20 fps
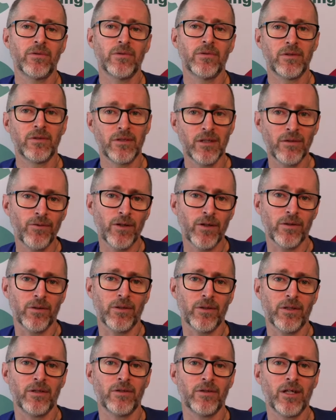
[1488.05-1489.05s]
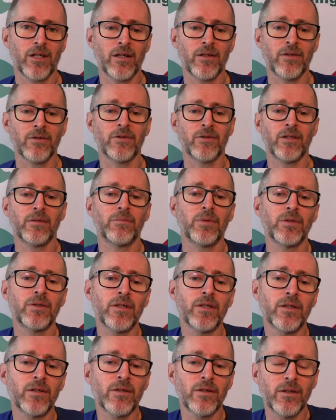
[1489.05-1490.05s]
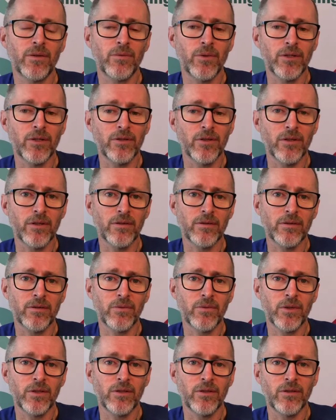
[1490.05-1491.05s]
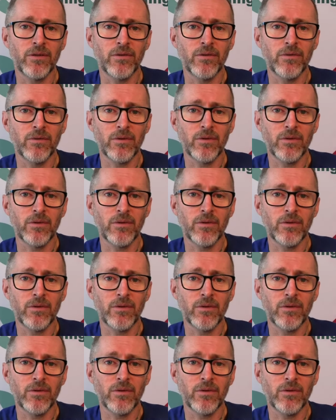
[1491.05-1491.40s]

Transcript: difficult and challenging, particularly when you've